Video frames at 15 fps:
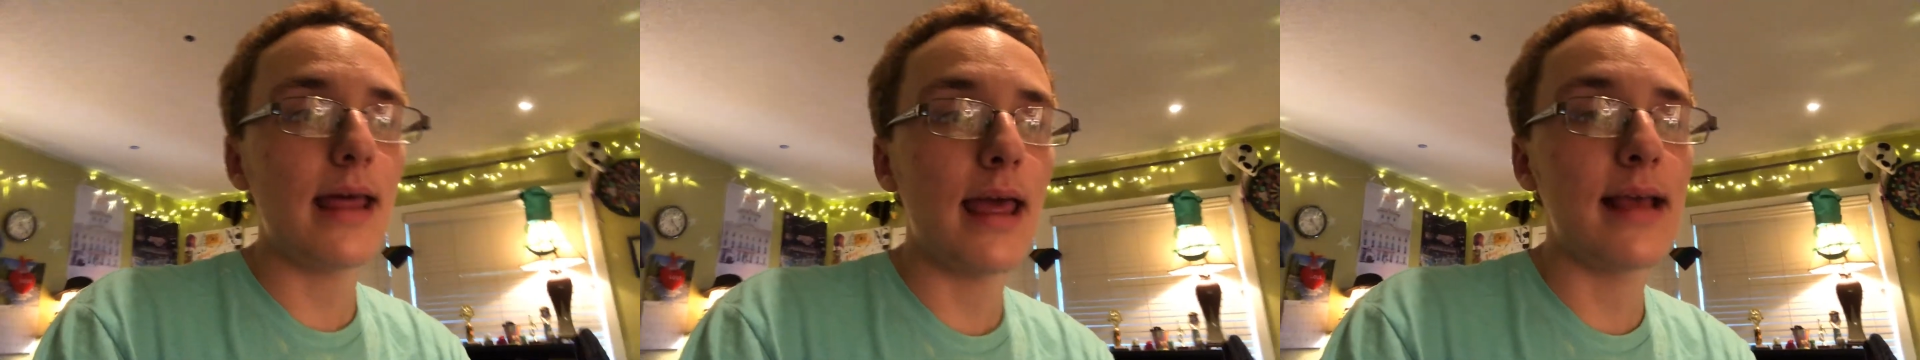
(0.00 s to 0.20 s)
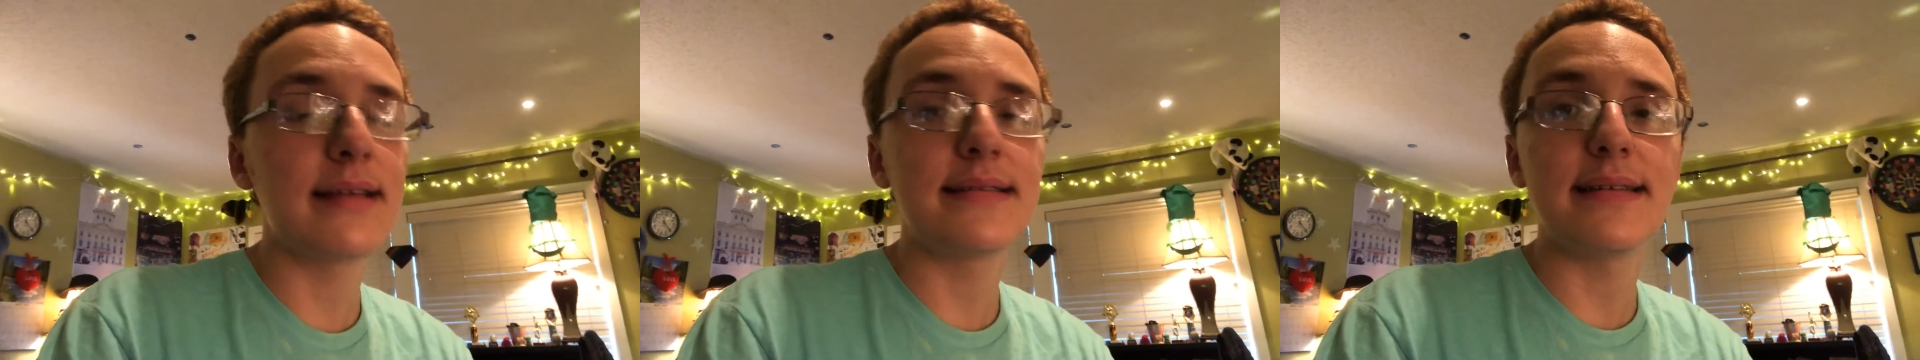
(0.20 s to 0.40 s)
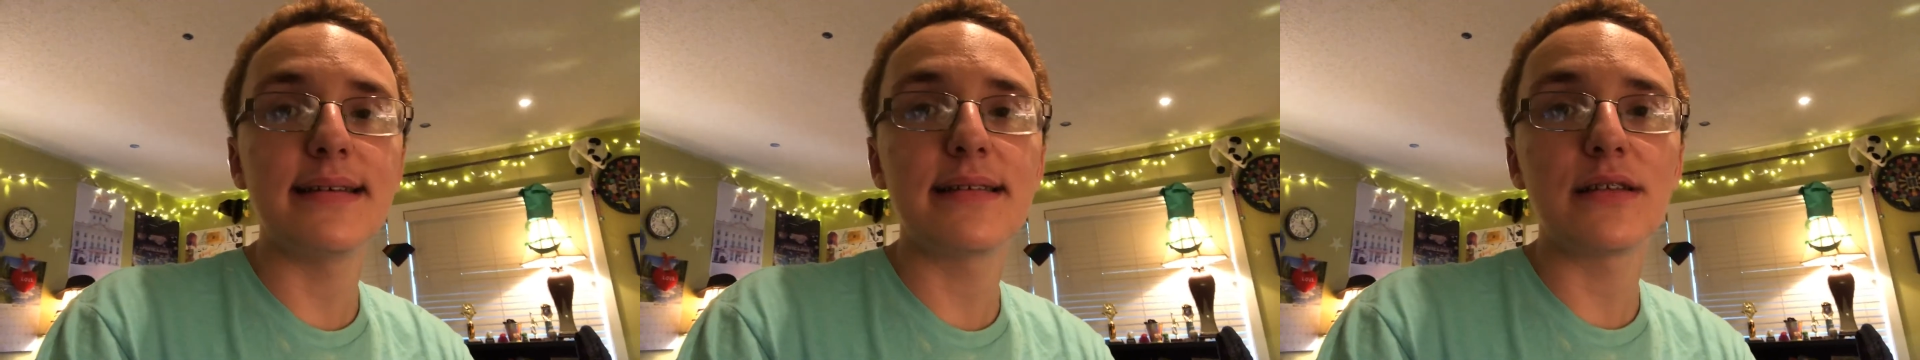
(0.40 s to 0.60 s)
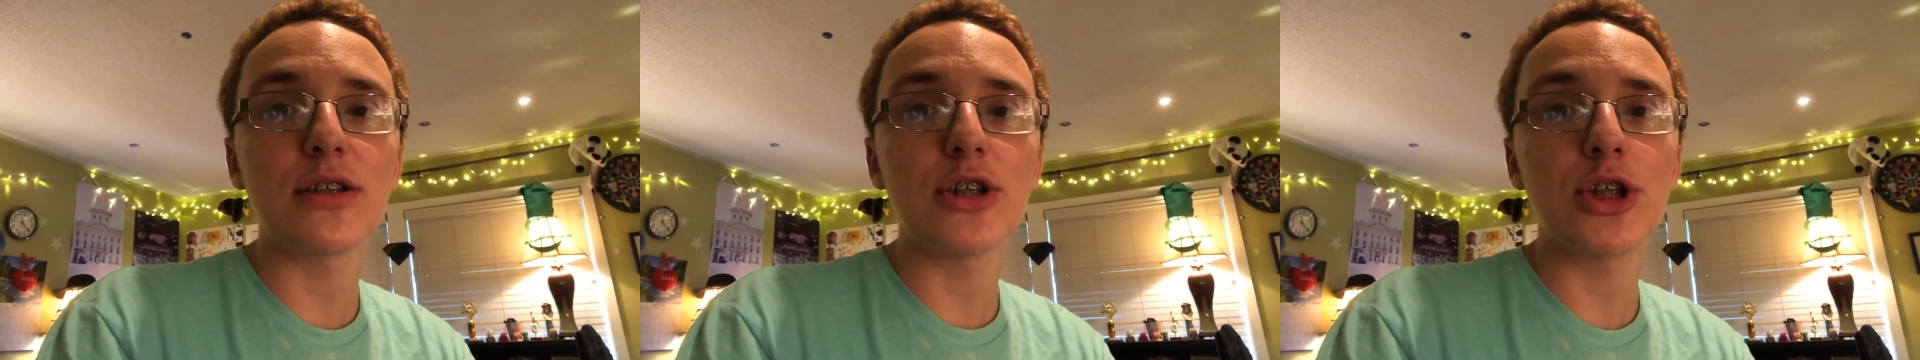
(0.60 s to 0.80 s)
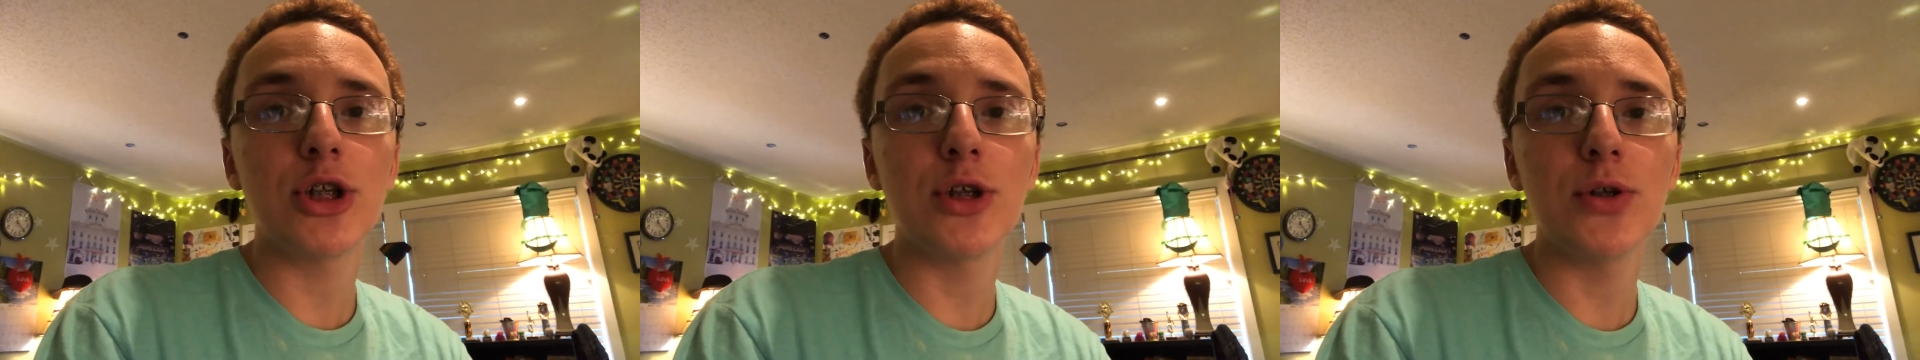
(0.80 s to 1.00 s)
a season
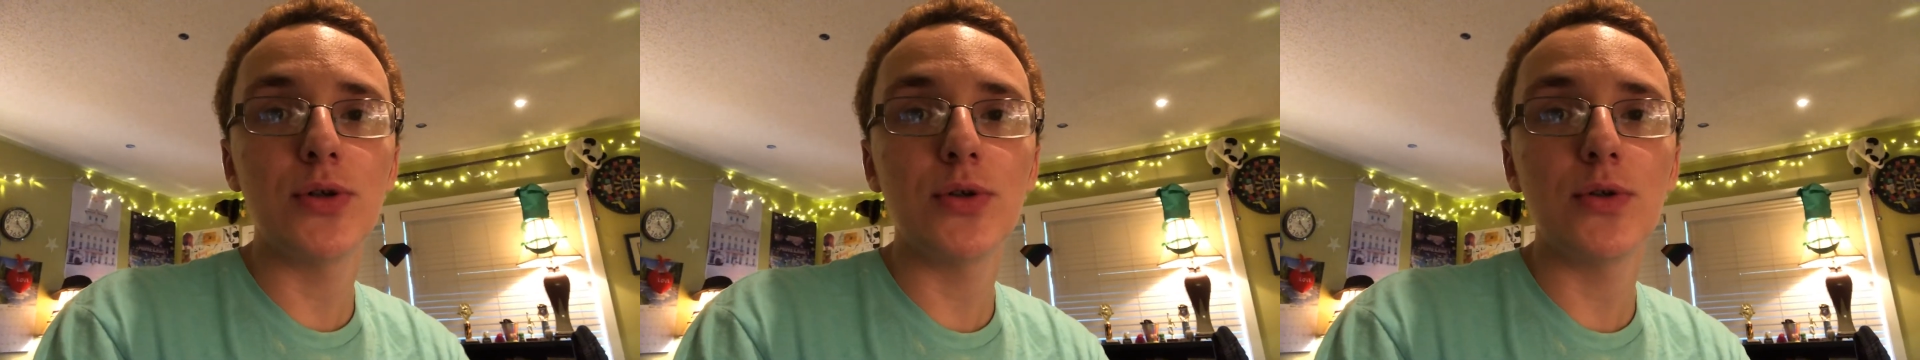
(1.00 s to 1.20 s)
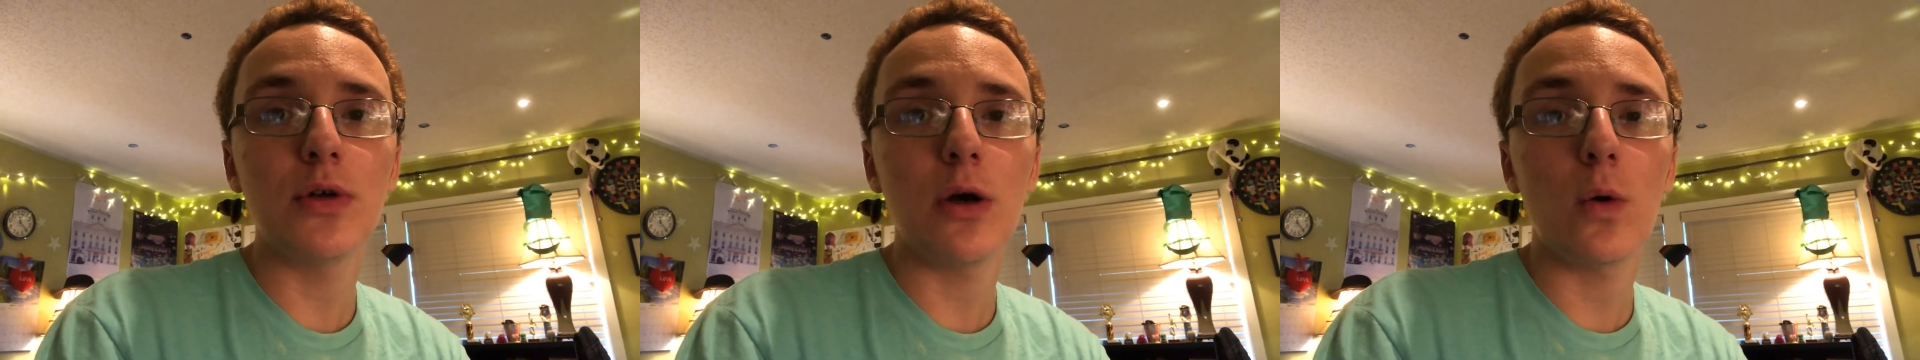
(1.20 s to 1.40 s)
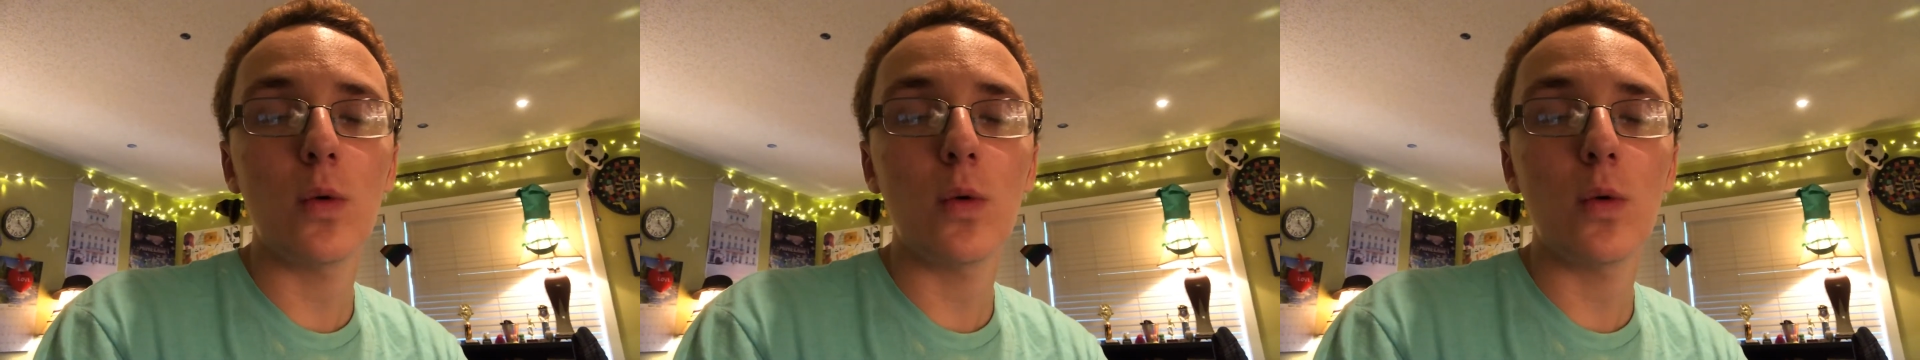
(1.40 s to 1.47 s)
two